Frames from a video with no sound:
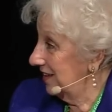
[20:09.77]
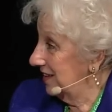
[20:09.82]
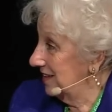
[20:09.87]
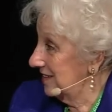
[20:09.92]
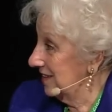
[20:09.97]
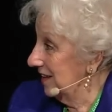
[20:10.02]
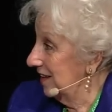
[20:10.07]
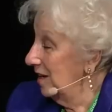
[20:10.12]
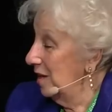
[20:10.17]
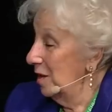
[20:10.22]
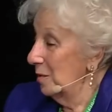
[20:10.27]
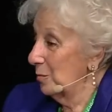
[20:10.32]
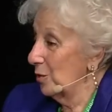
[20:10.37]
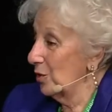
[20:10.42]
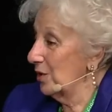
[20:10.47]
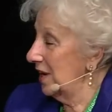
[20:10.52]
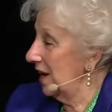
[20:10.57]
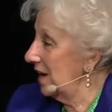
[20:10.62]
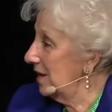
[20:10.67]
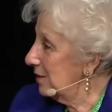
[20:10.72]

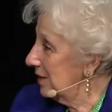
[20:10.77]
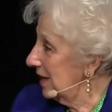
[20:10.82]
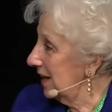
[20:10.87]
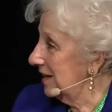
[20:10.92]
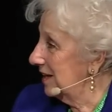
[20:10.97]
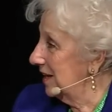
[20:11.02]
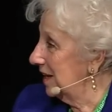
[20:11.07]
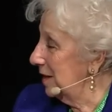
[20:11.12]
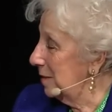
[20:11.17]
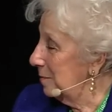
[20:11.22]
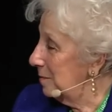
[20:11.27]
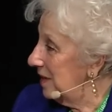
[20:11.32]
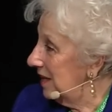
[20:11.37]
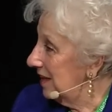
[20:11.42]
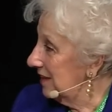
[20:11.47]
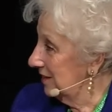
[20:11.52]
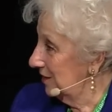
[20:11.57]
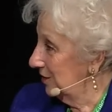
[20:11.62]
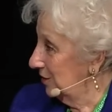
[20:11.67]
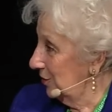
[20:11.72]
someone they will
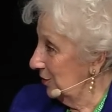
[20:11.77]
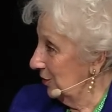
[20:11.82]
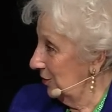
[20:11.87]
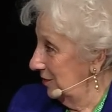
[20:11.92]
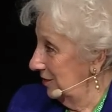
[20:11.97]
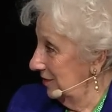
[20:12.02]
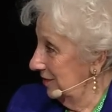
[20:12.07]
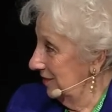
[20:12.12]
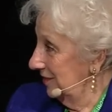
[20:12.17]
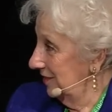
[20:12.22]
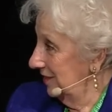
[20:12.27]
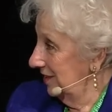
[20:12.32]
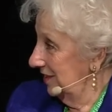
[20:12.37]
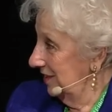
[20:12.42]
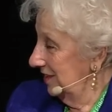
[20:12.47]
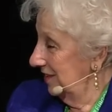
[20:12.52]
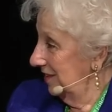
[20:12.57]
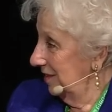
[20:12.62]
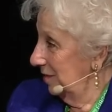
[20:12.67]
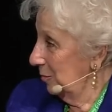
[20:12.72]
believe, because